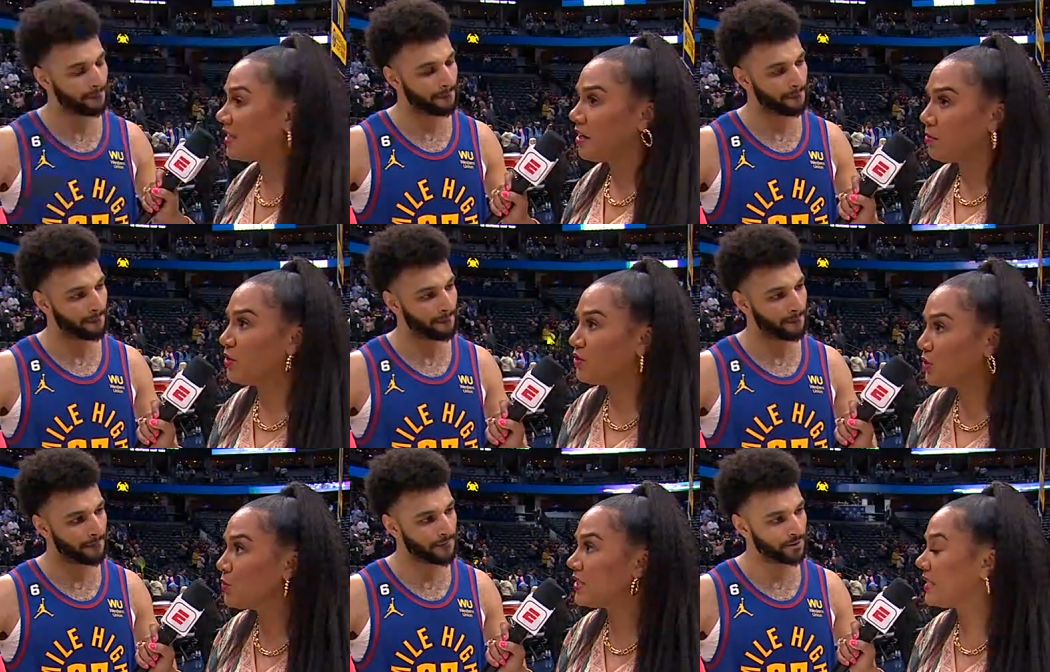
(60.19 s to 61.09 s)
Speaker 1: the number
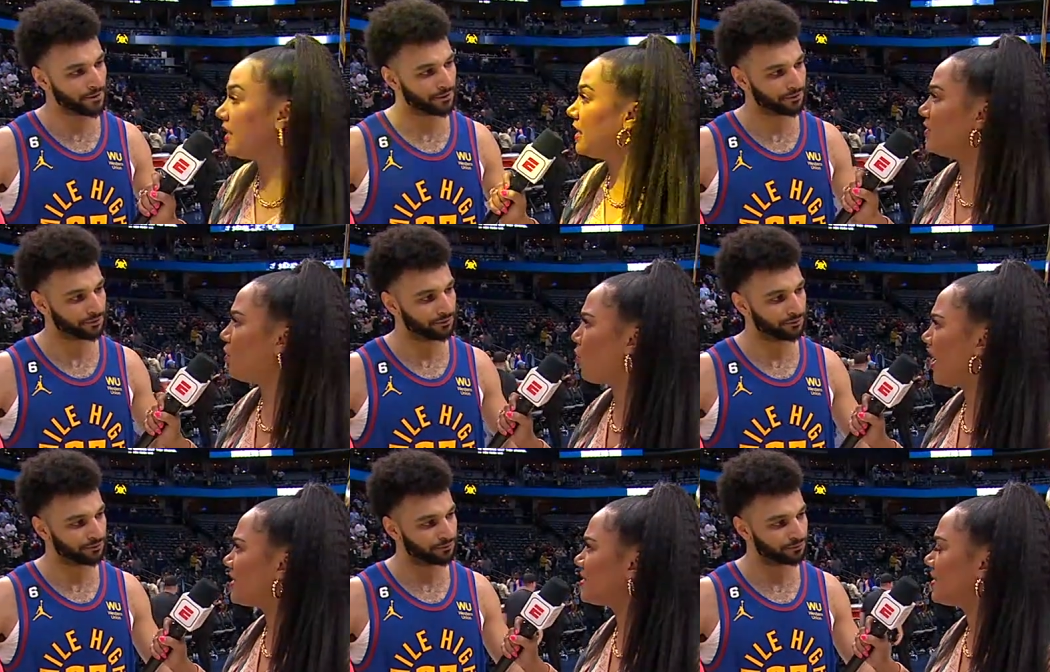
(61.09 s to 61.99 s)
two seed in the
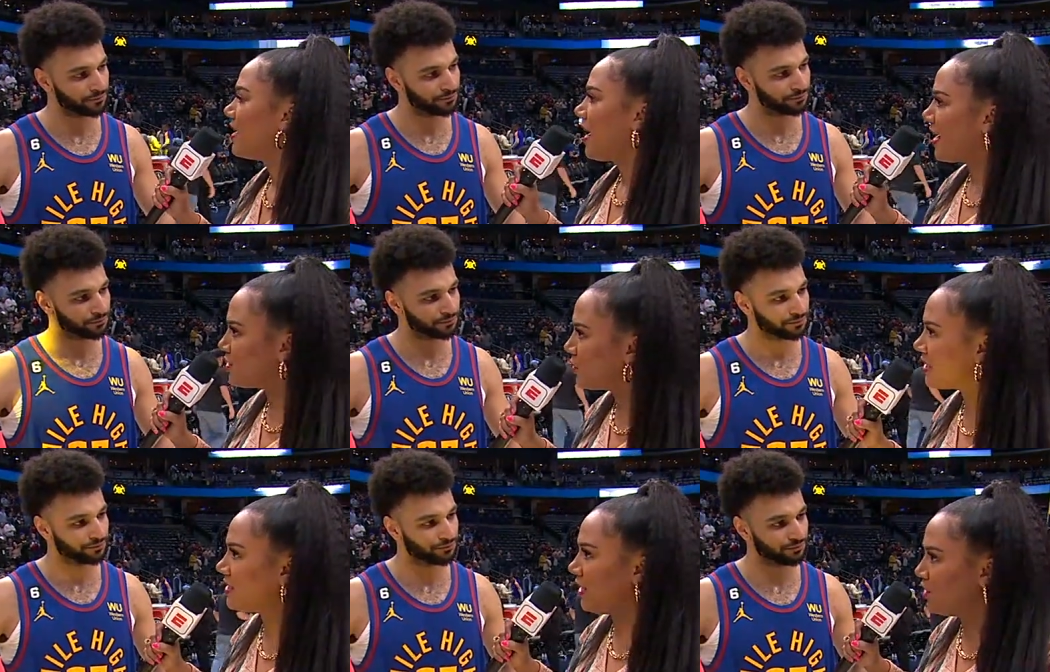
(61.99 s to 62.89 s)
West. As you
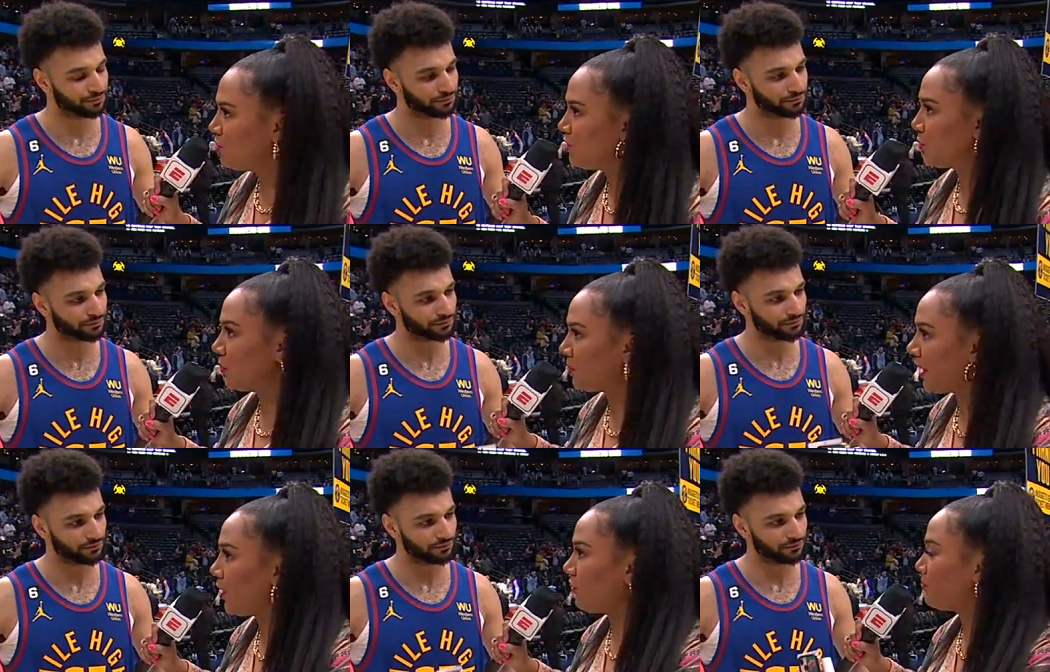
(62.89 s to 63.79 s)
continue to a
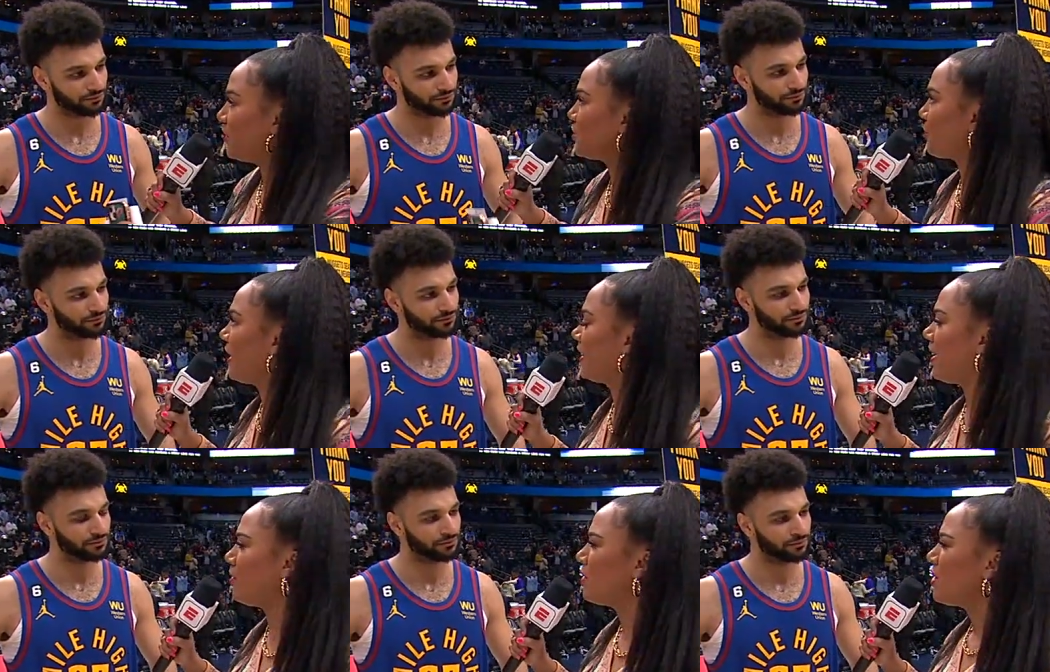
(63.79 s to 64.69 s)
playoff push right now,